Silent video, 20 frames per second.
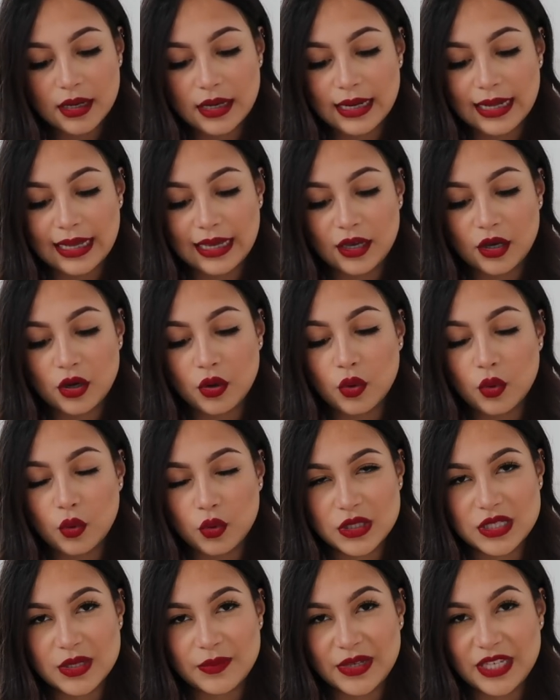like
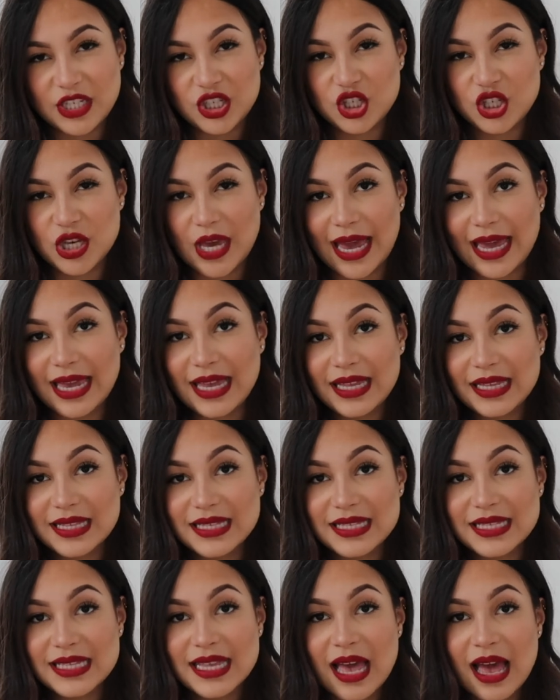autumny
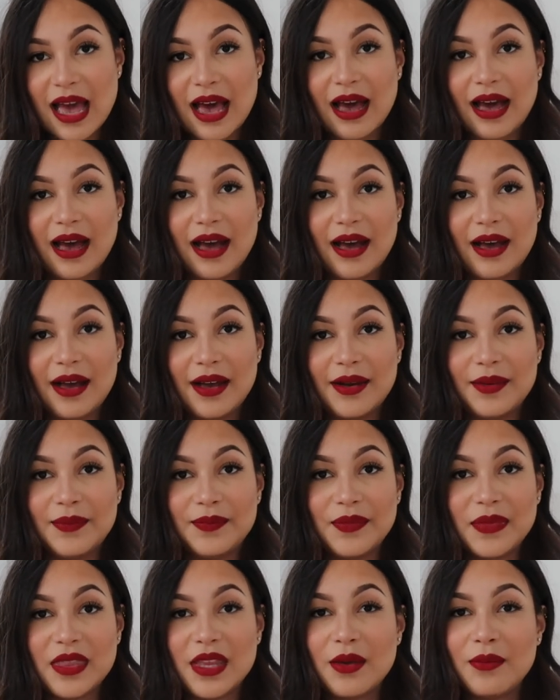shades.
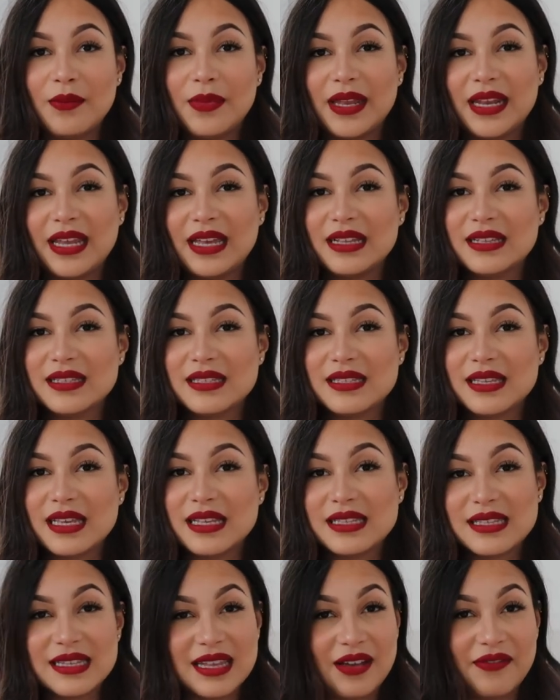But
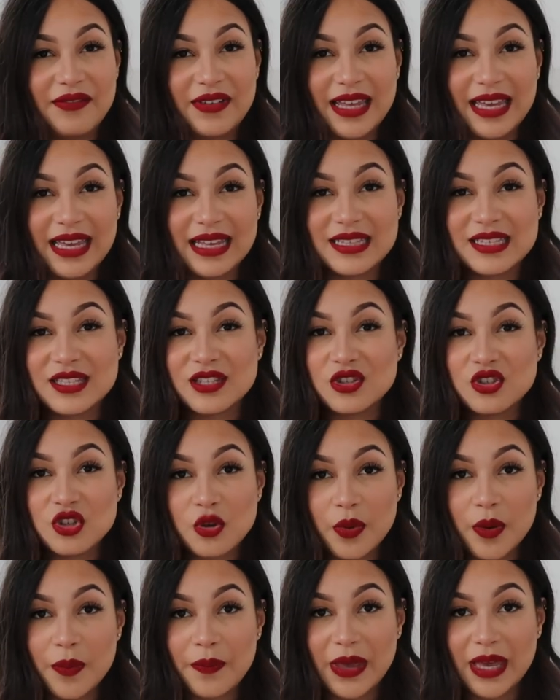it's lovely. It's
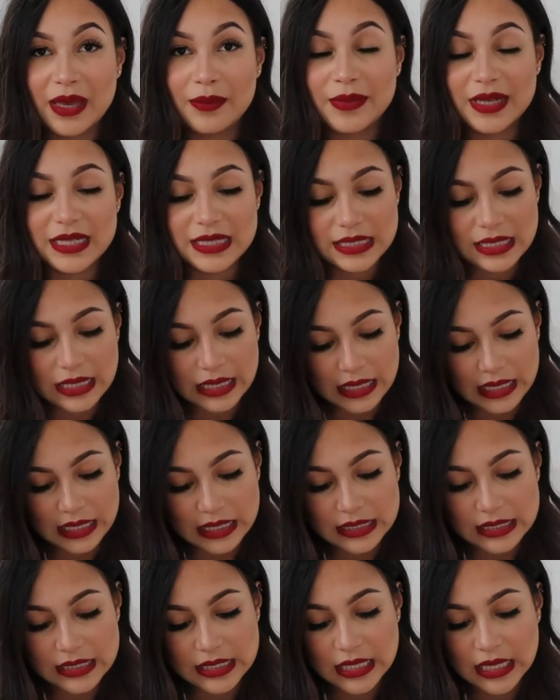super
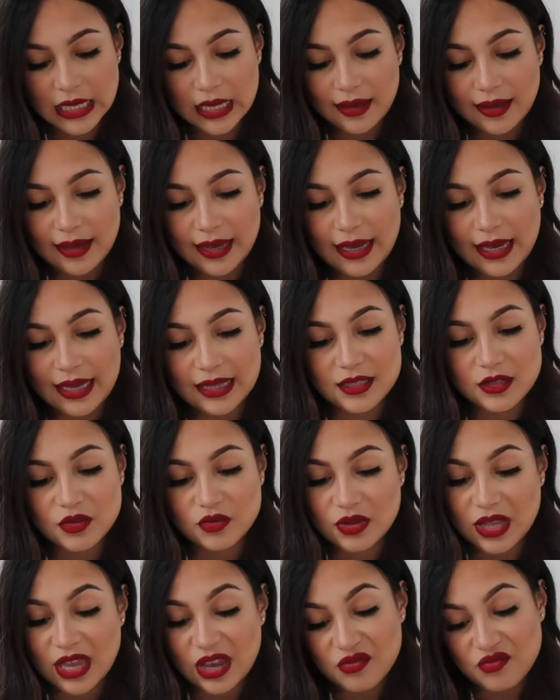pigmented.
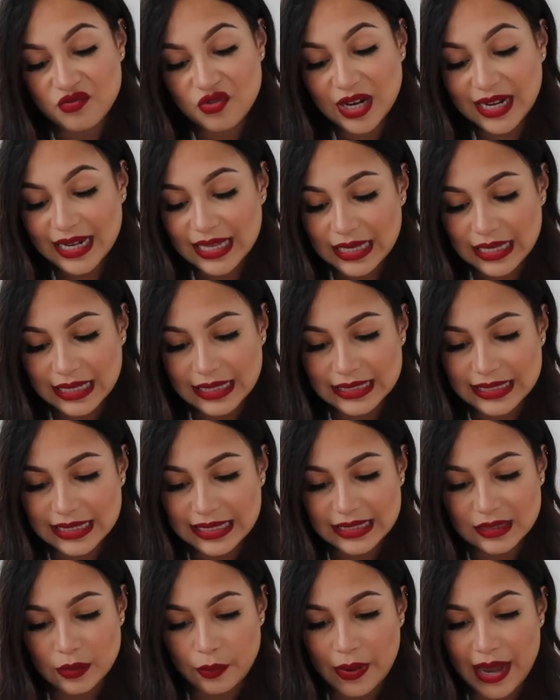They're really
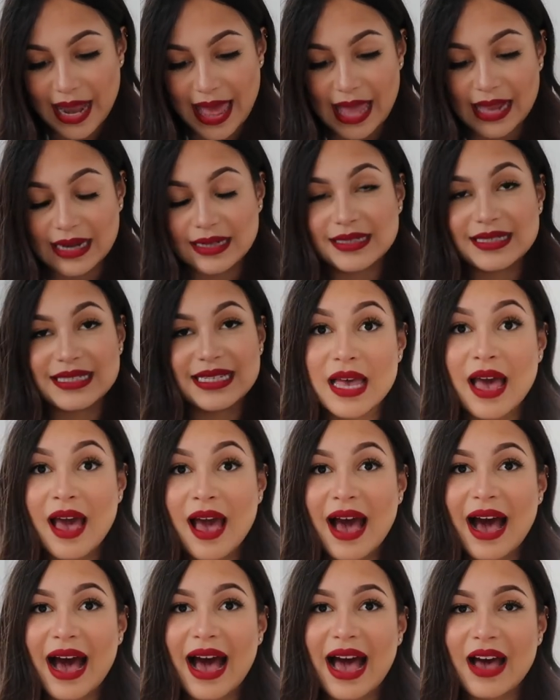easy to blend.
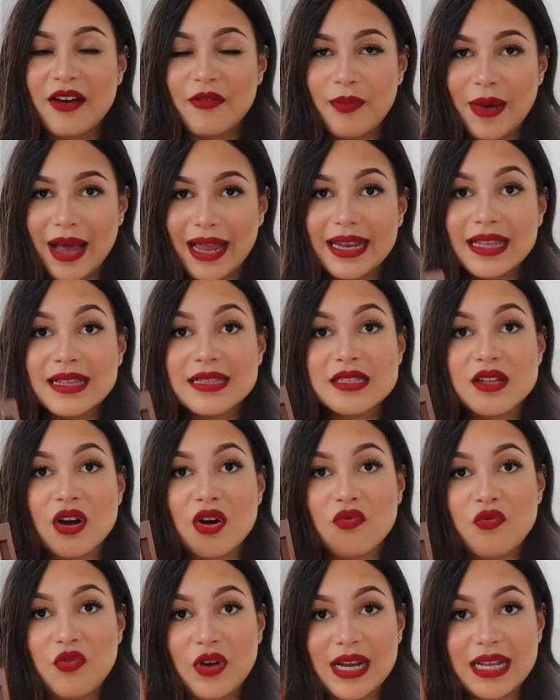I have palettes that
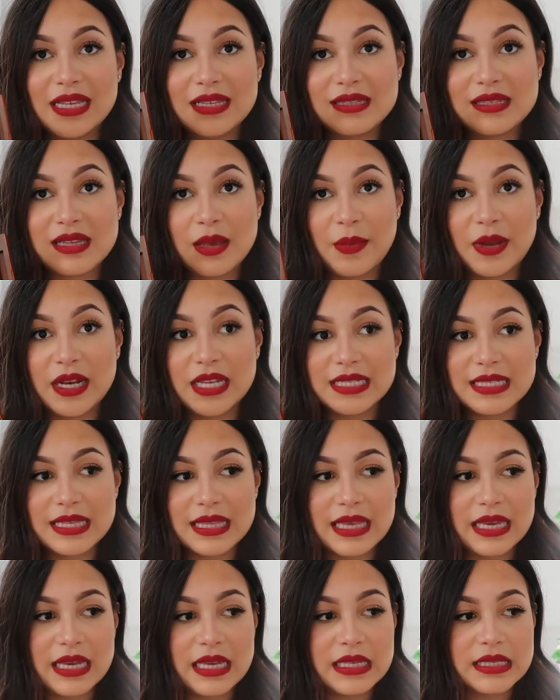are really similar to
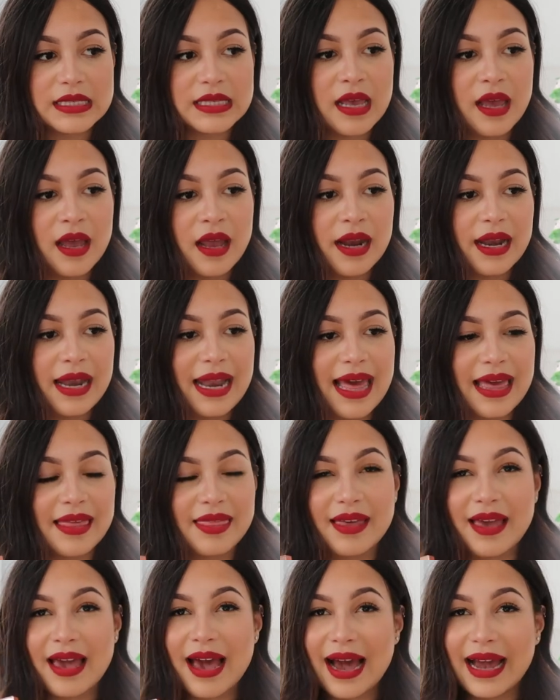these, like
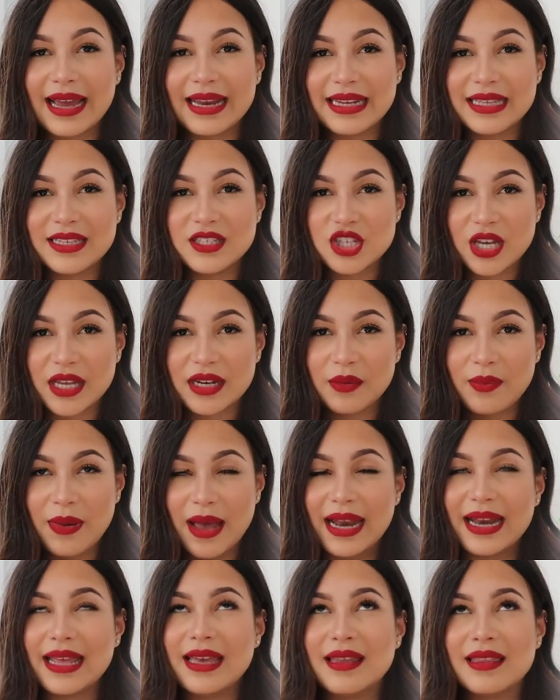the Kylie Jenner
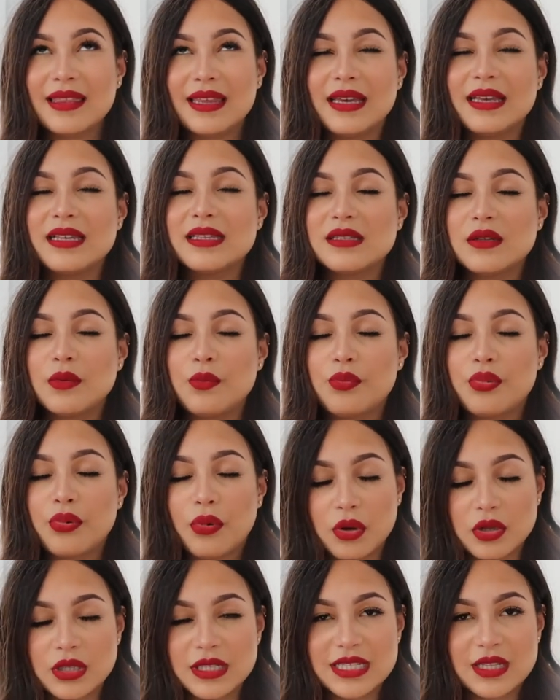palette, I think it's the
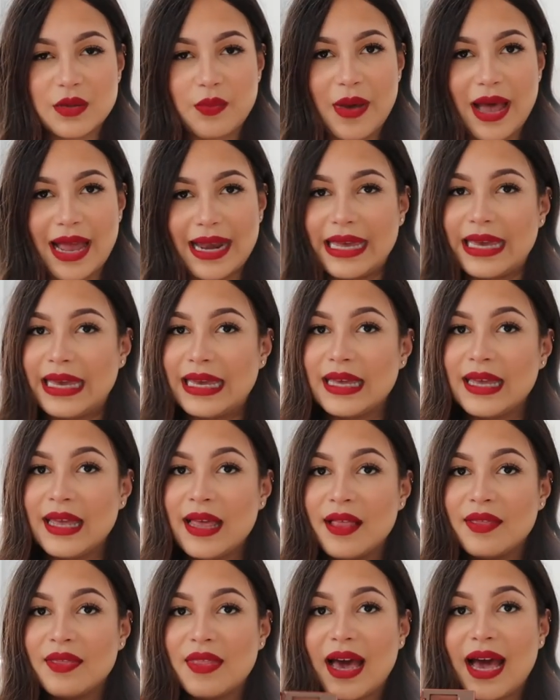bronzed palette,
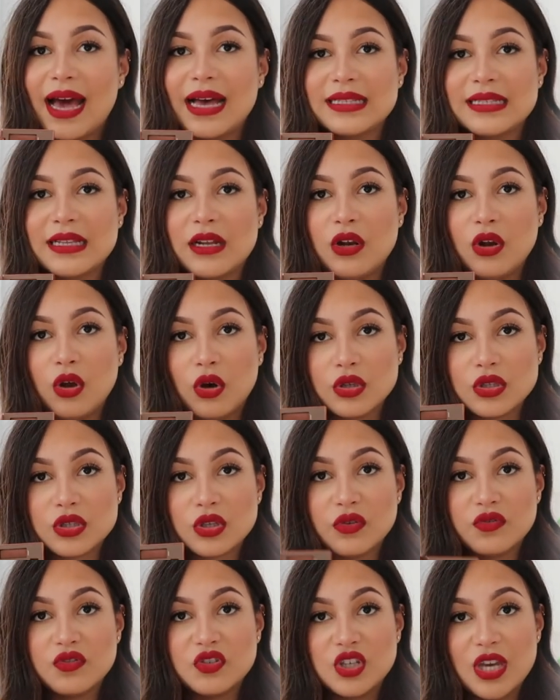that has a lot
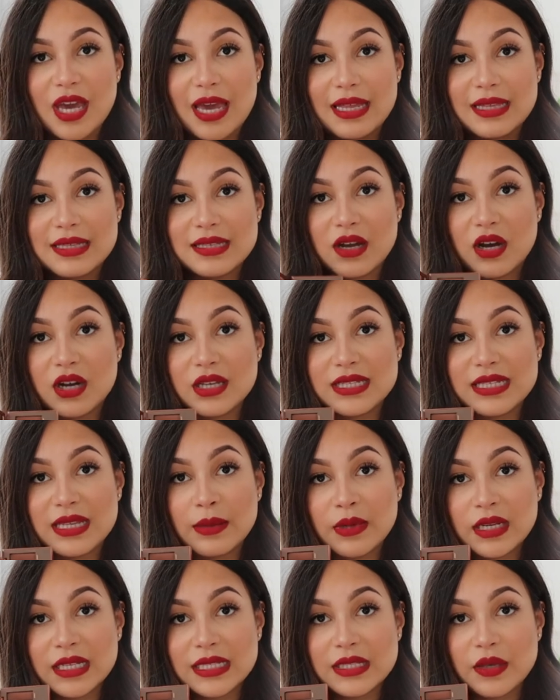of shades that are
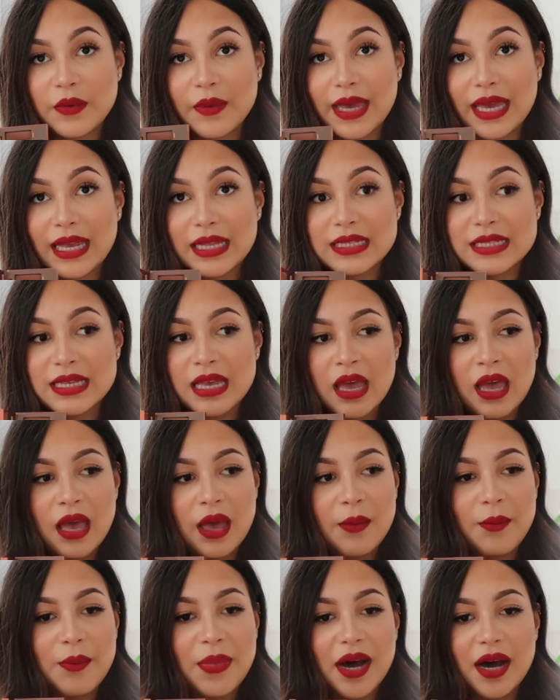similar to it.
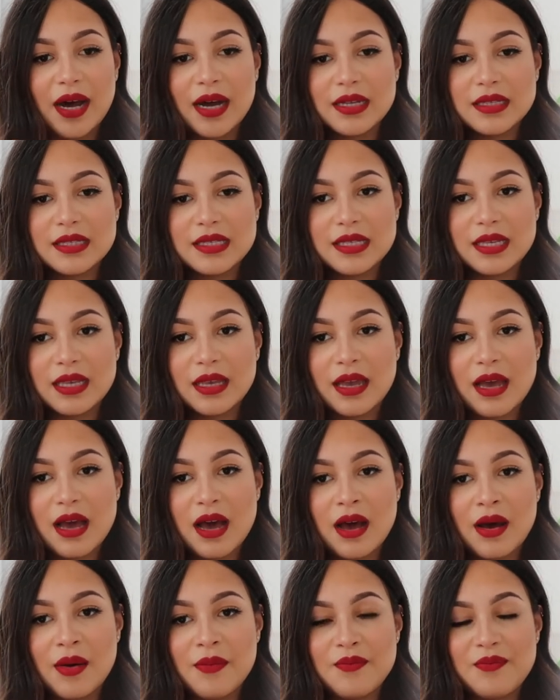But
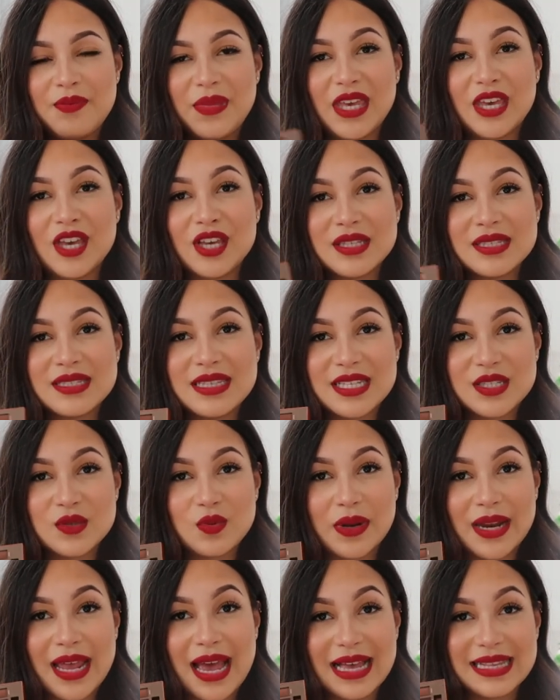because this
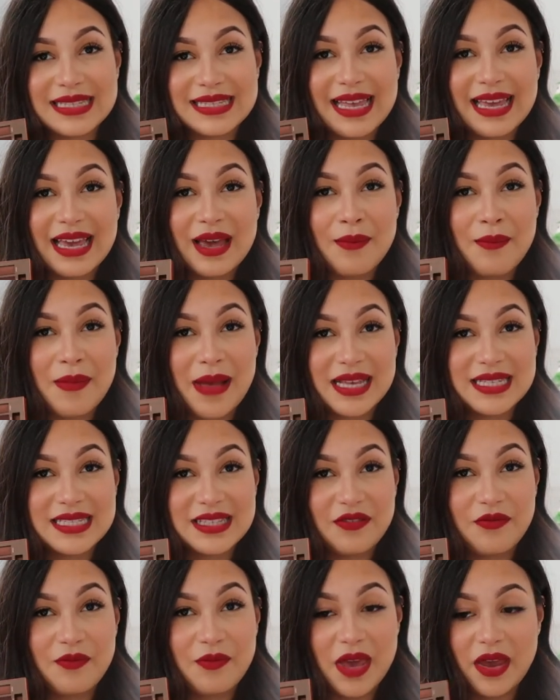one has like a
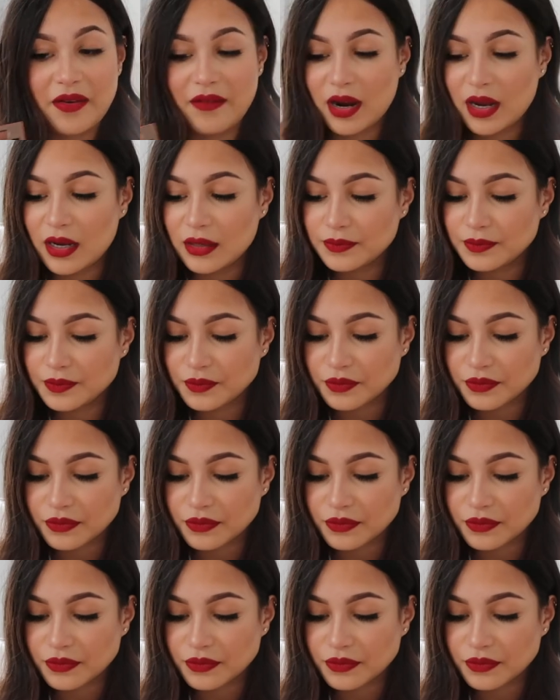massive mirror,